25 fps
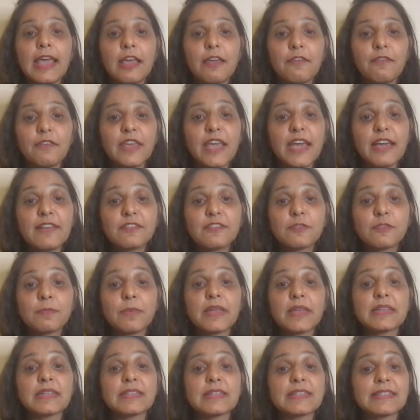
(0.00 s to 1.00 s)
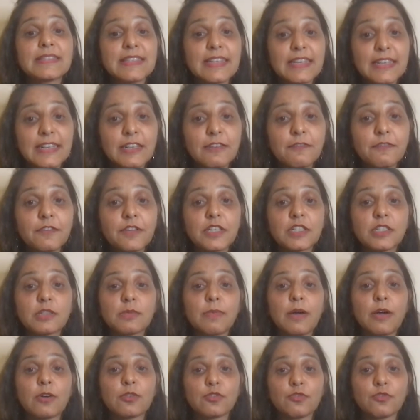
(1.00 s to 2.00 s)
We have spent significant
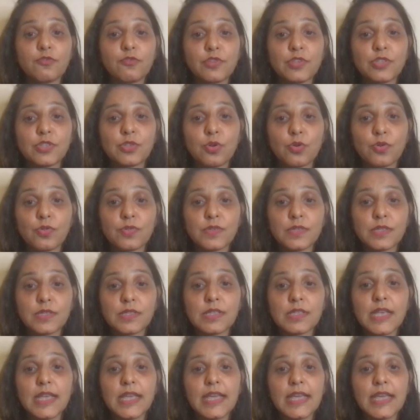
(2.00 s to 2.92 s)
amount of resources